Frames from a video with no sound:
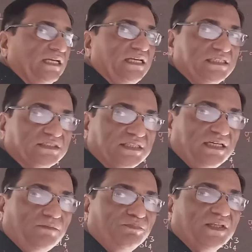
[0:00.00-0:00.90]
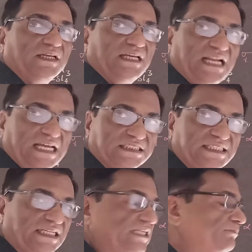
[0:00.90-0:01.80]
is the
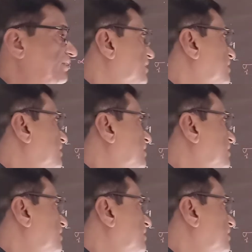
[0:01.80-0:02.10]
elastic limit.